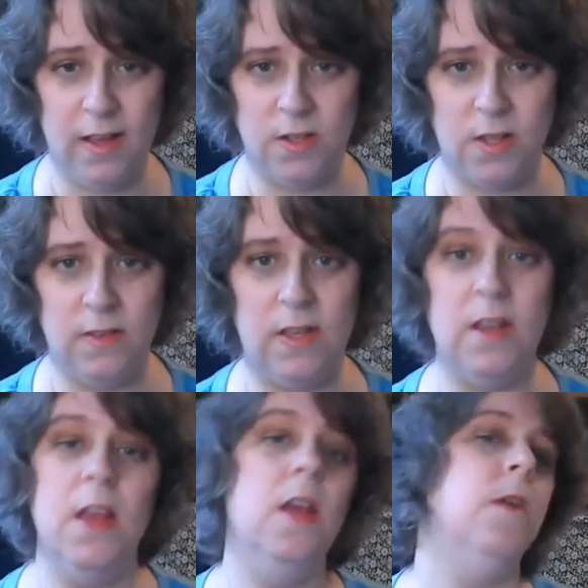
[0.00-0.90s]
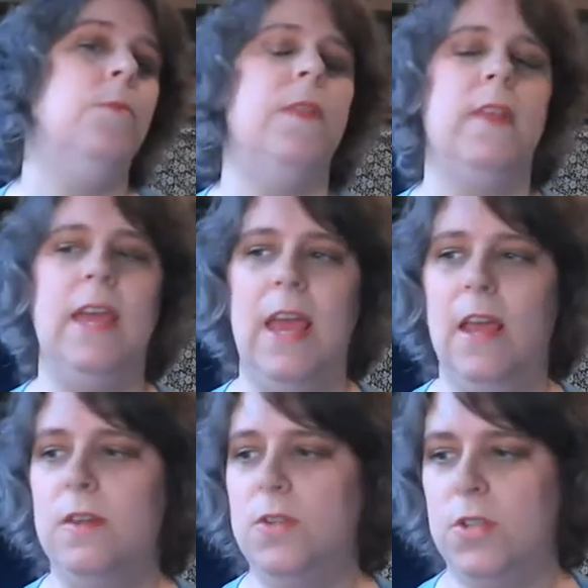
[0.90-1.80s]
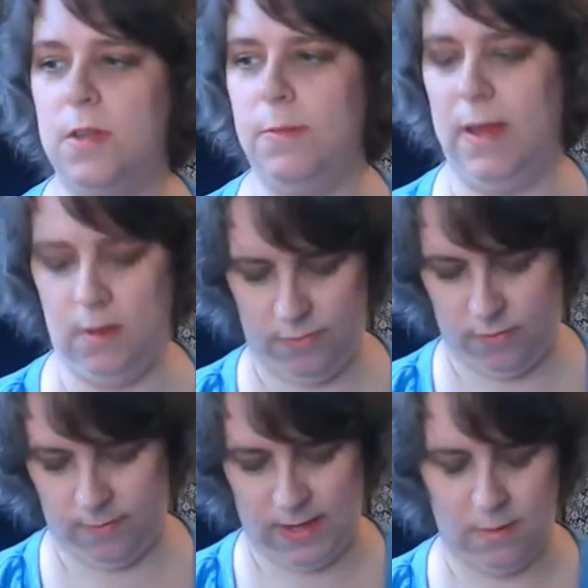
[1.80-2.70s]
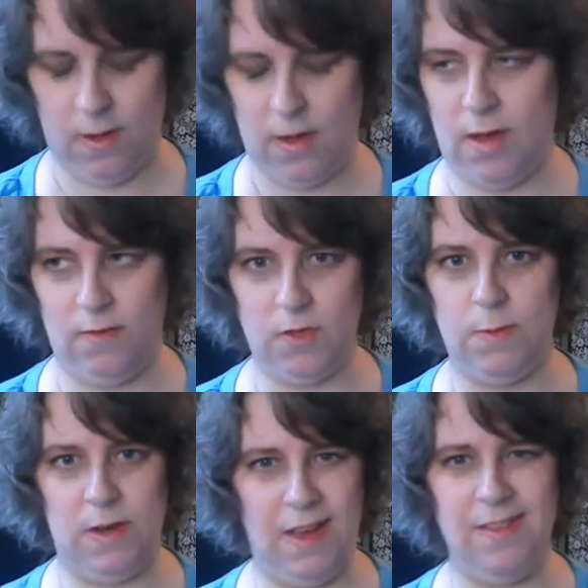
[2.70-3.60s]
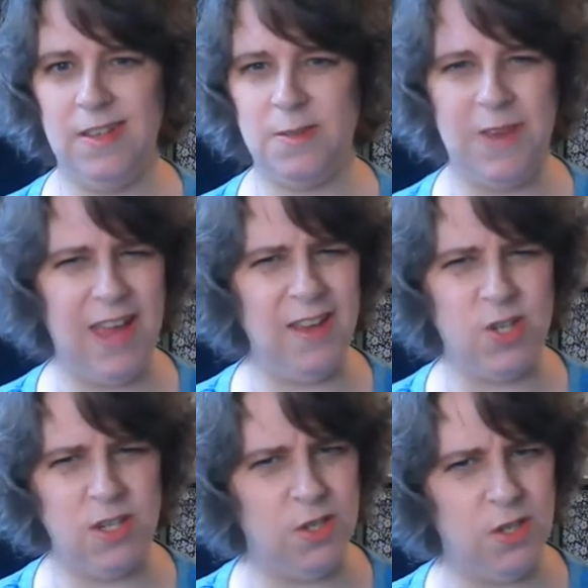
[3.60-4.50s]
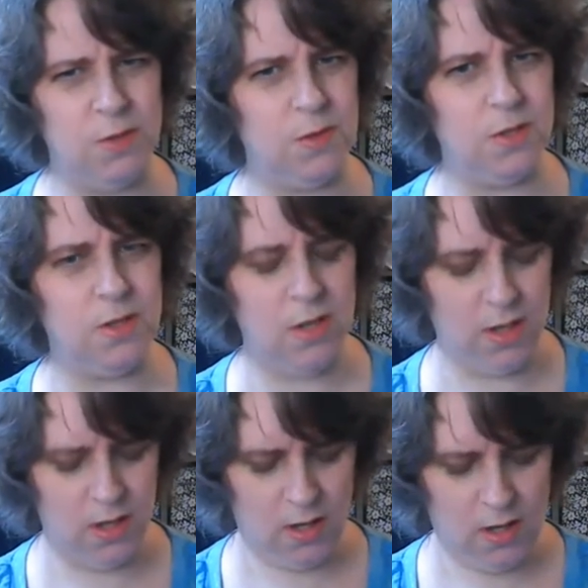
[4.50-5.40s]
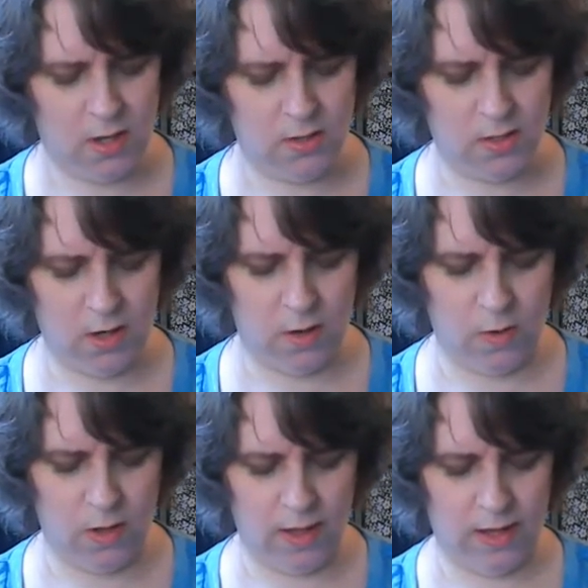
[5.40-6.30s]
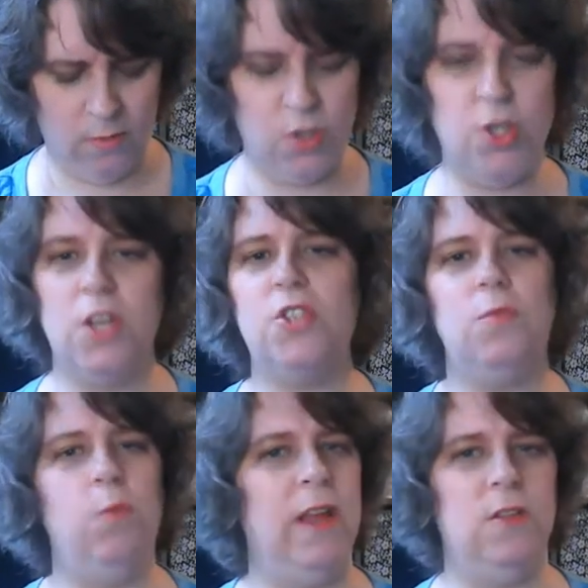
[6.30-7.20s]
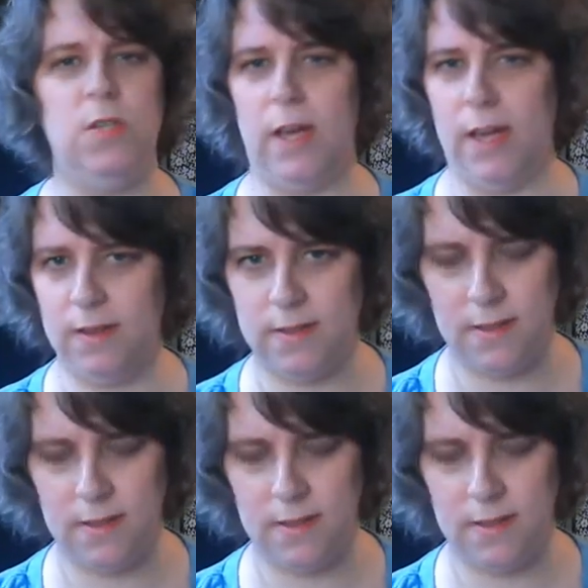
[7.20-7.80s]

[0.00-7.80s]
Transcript: just love it. But the gauge somehow for me, I've just been having some gauge issues, so it was just way too tight.